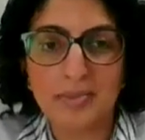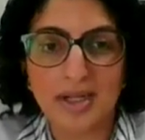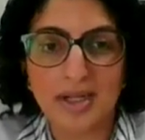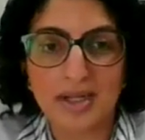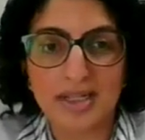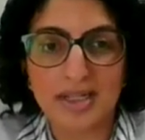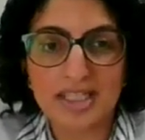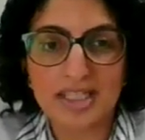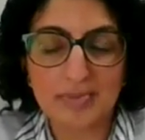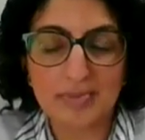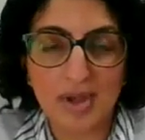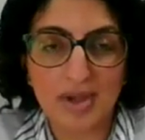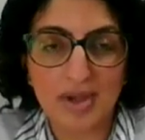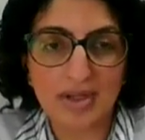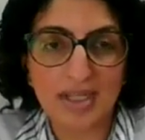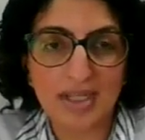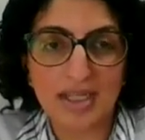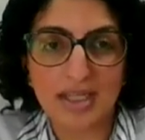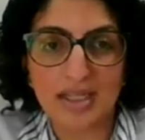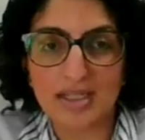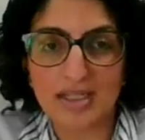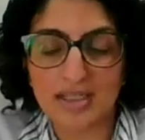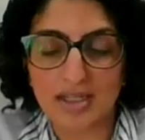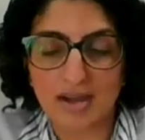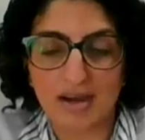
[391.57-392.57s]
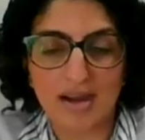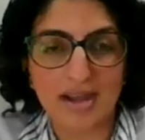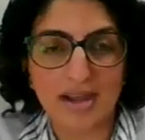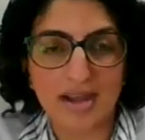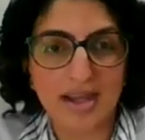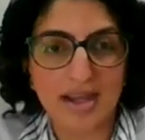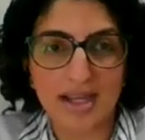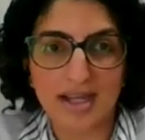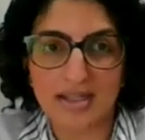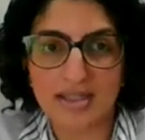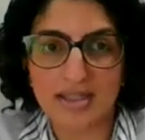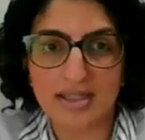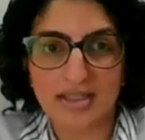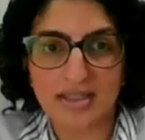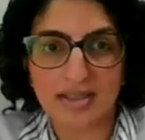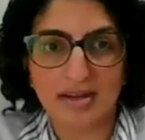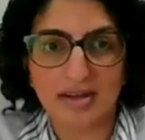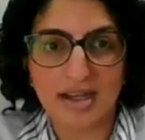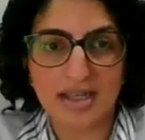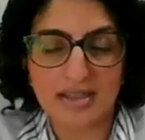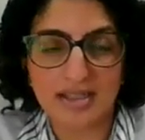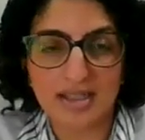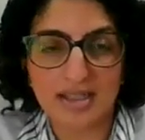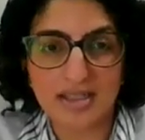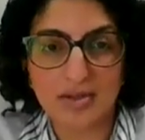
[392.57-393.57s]
But smoking, diet,
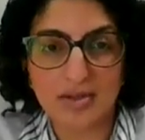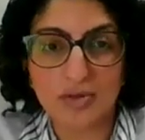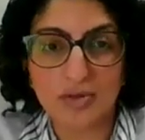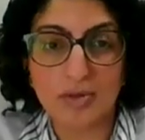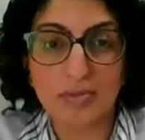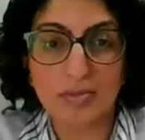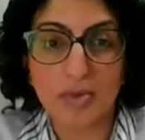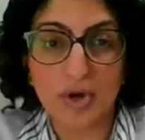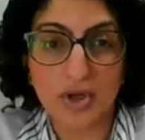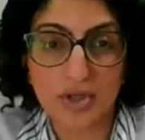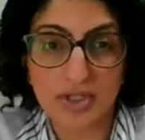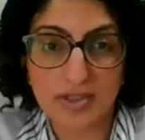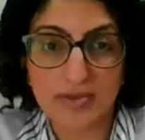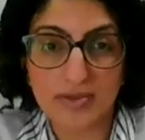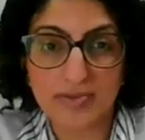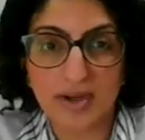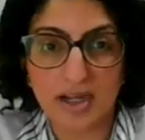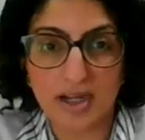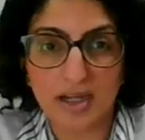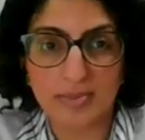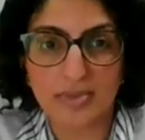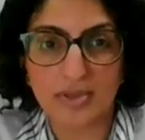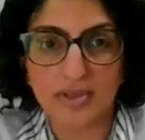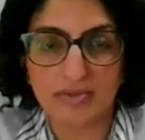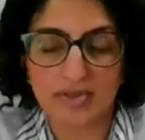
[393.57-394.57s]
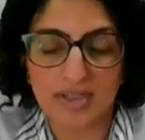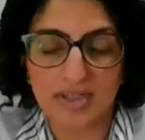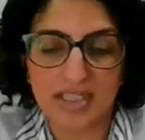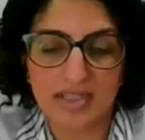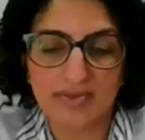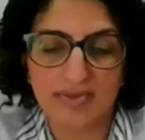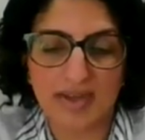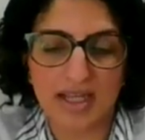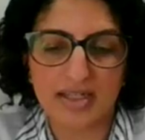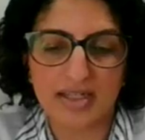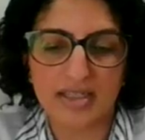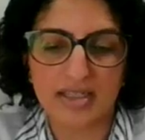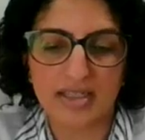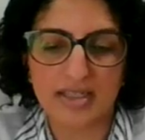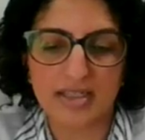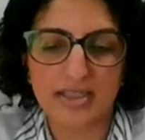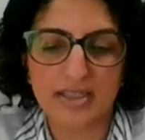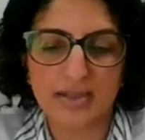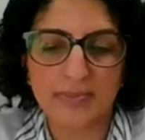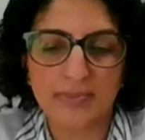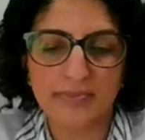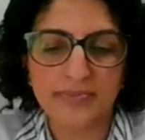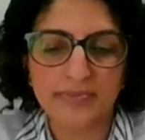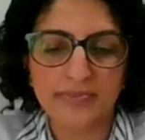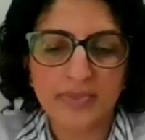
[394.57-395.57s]
exercise, these are all modifiable risk
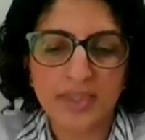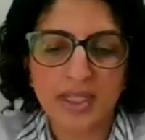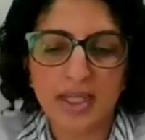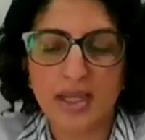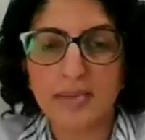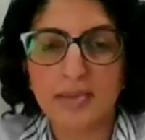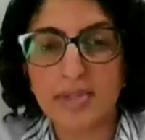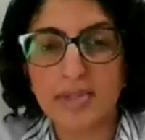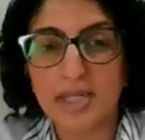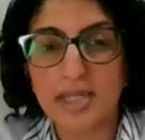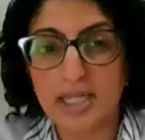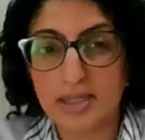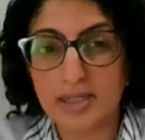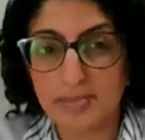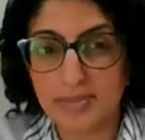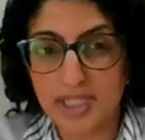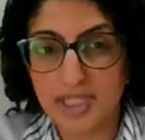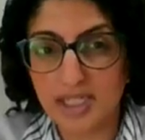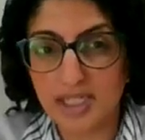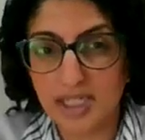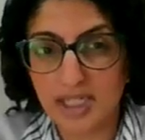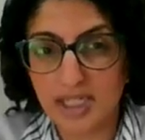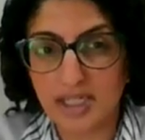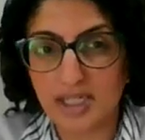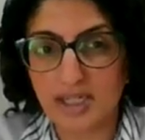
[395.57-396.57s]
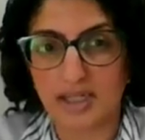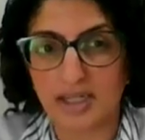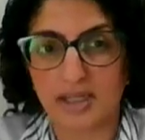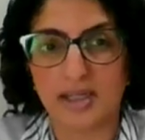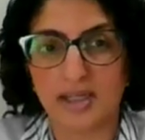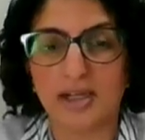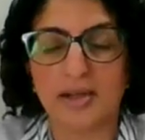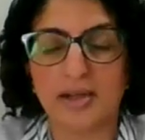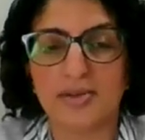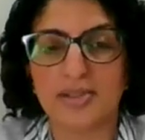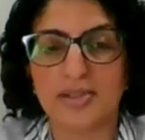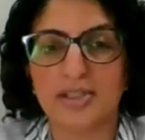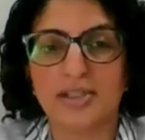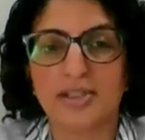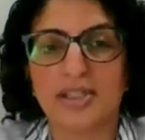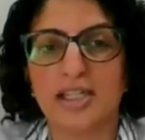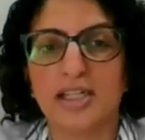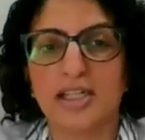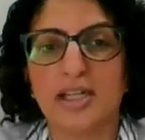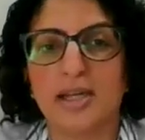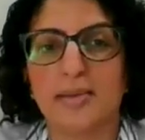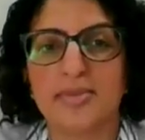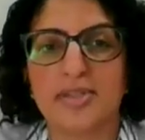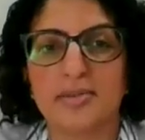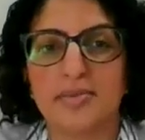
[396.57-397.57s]
factors. And in particular, I was
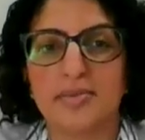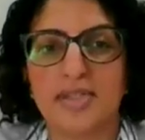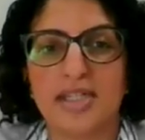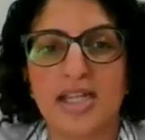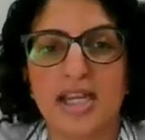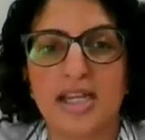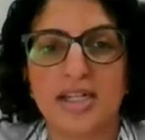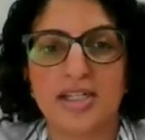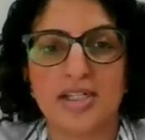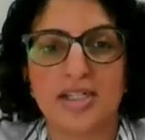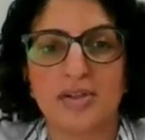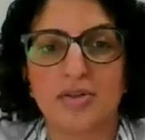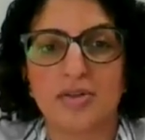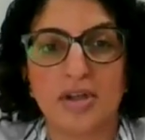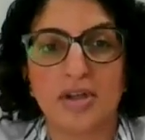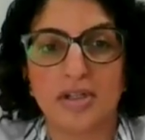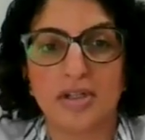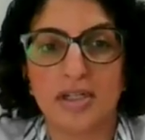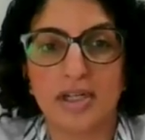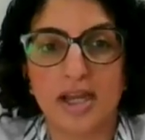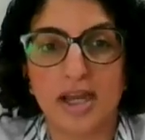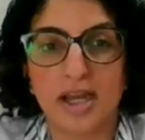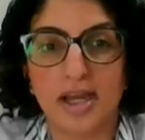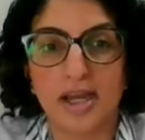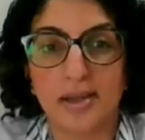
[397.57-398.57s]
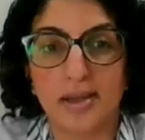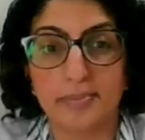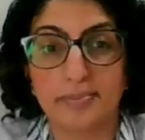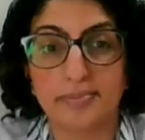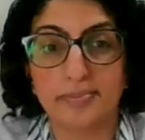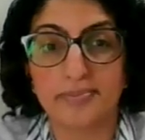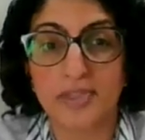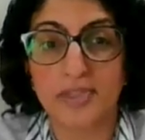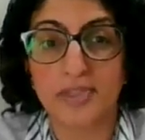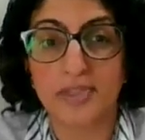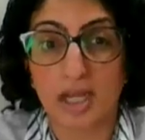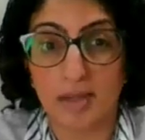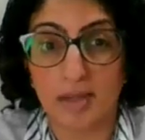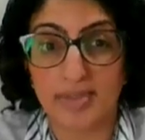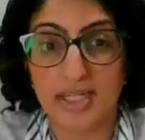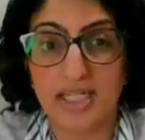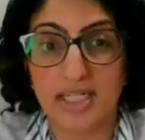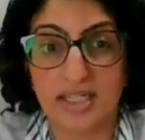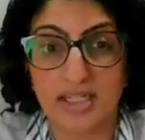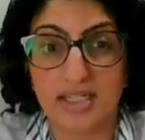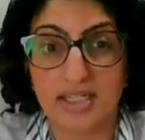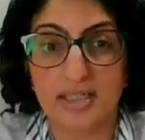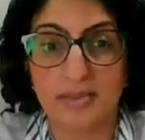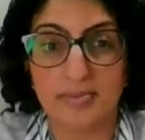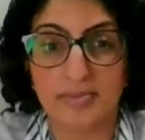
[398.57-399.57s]
looking up some data on
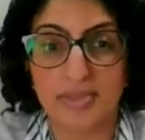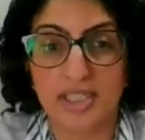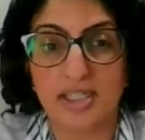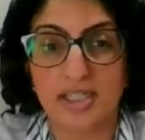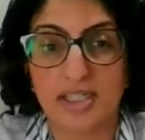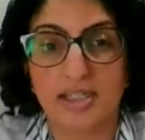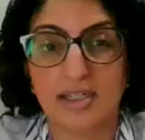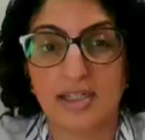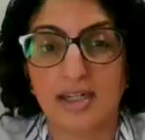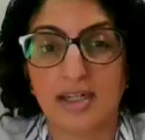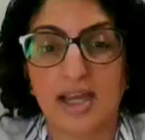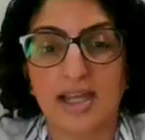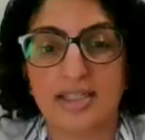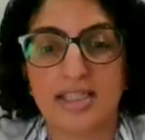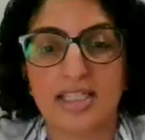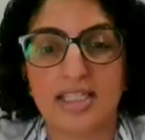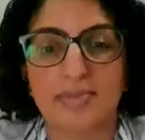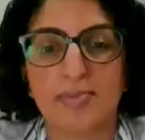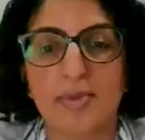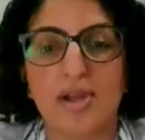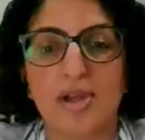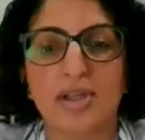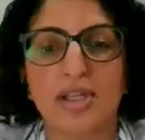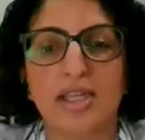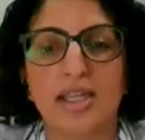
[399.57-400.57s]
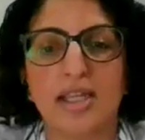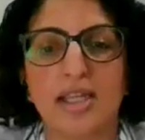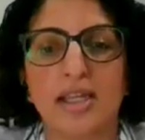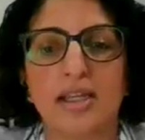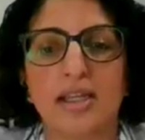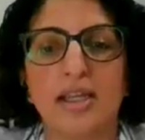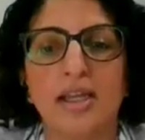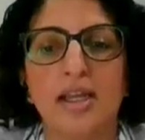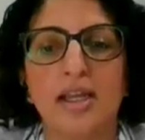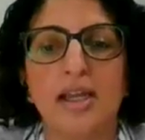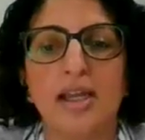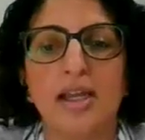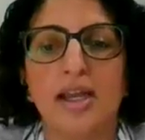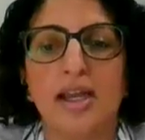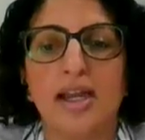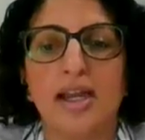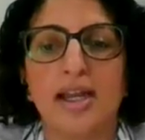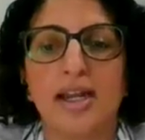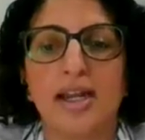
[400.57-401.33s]
diabetes in particular and smoking.